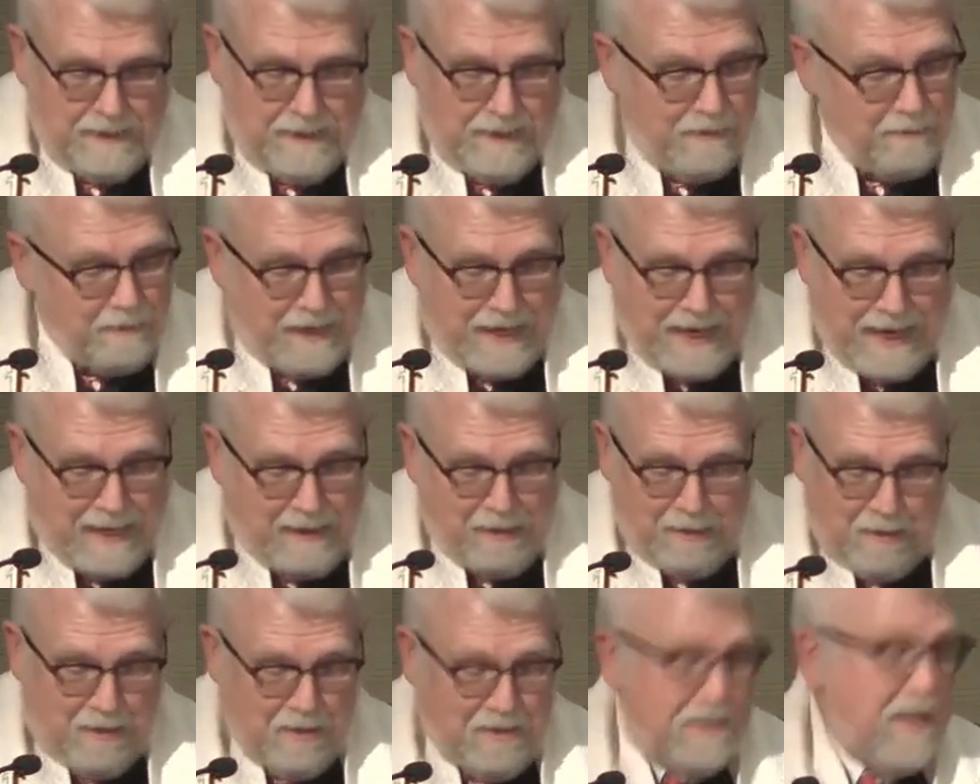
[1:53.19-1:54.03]
If I
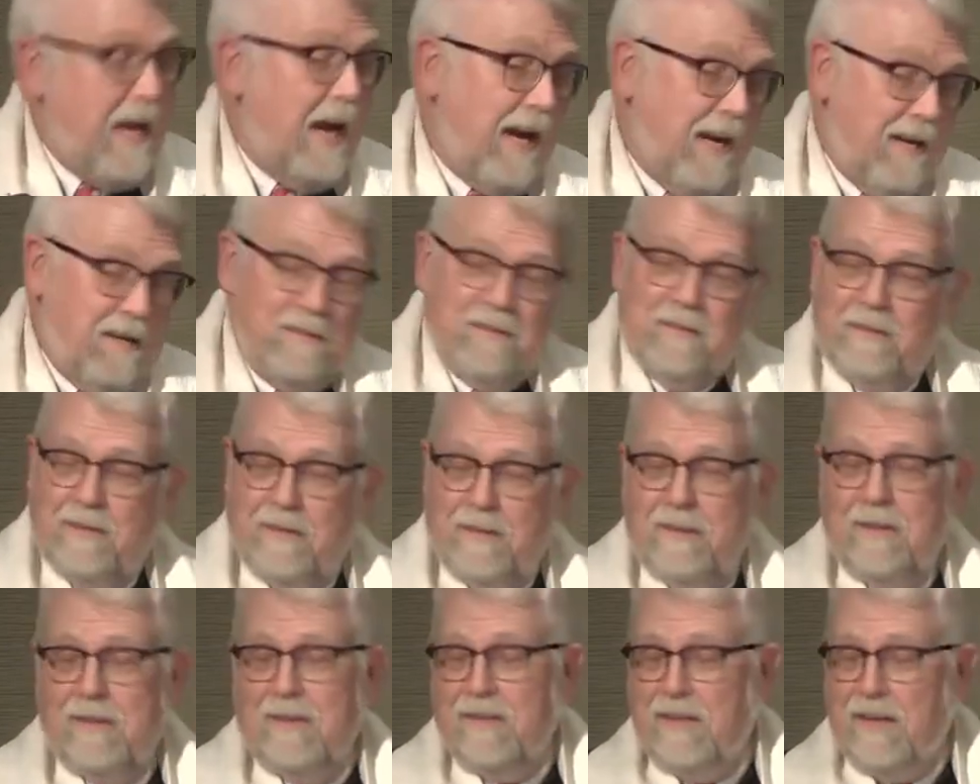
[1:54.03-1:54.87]
hadn't looked down,
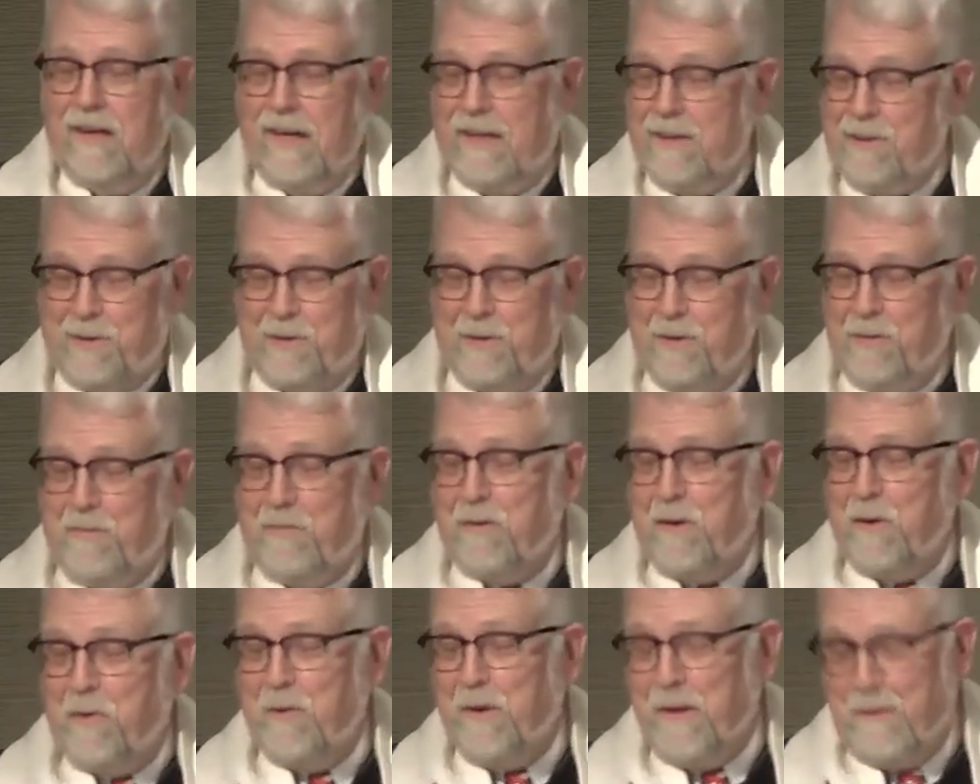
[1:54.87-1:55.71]
I
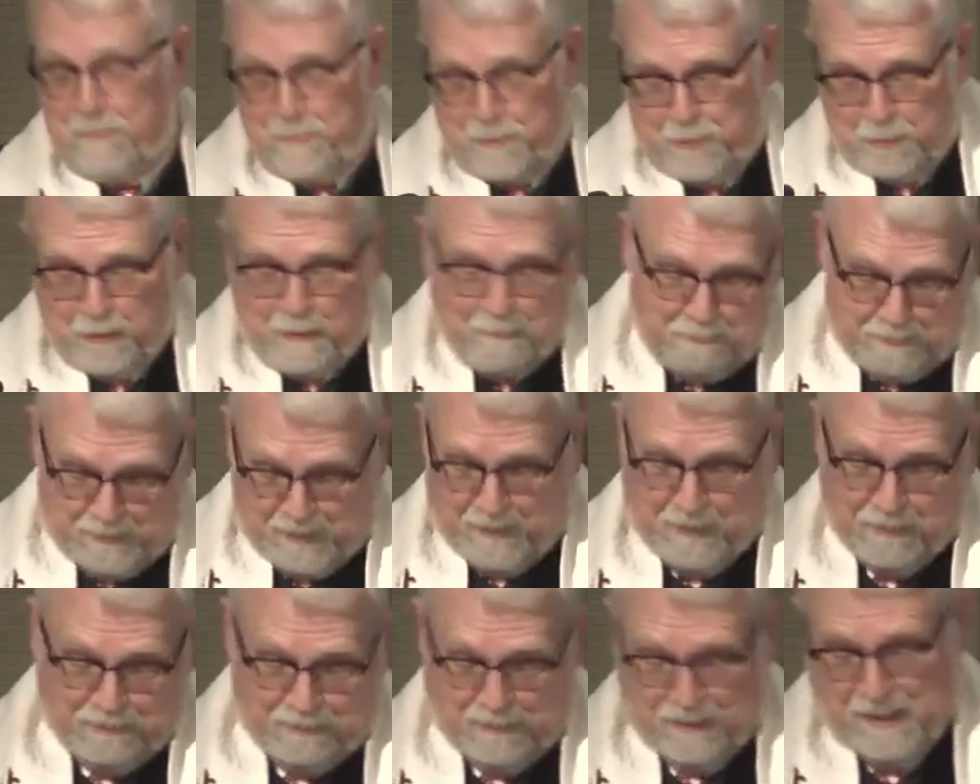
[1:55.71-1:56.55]
truthfully would have tripped
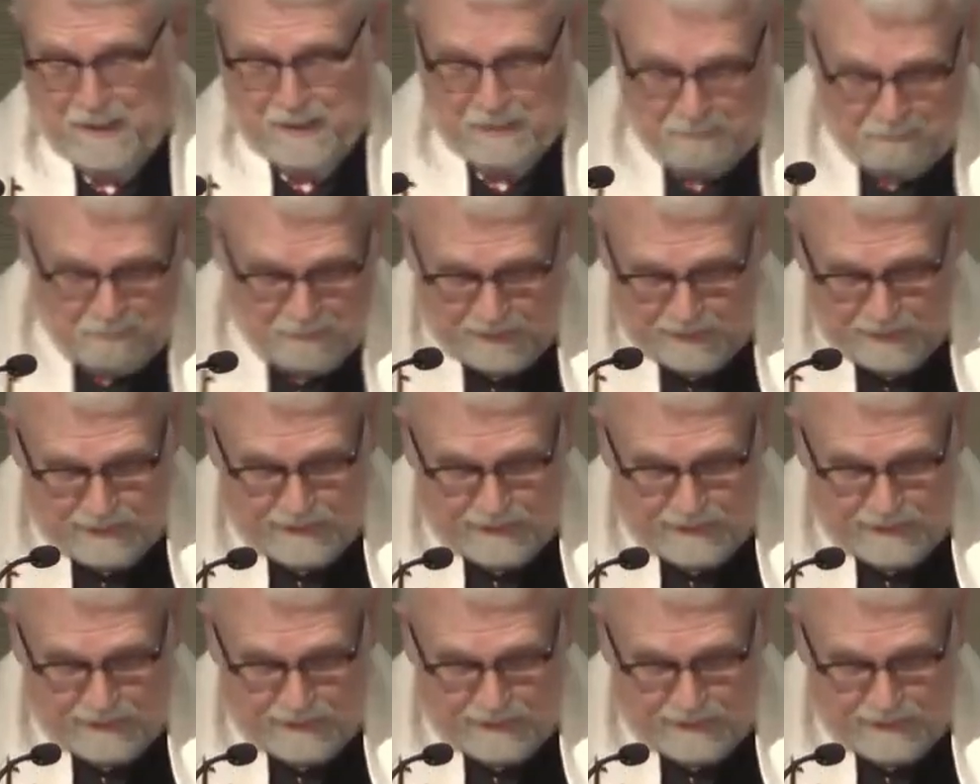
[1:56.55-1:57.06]
over him.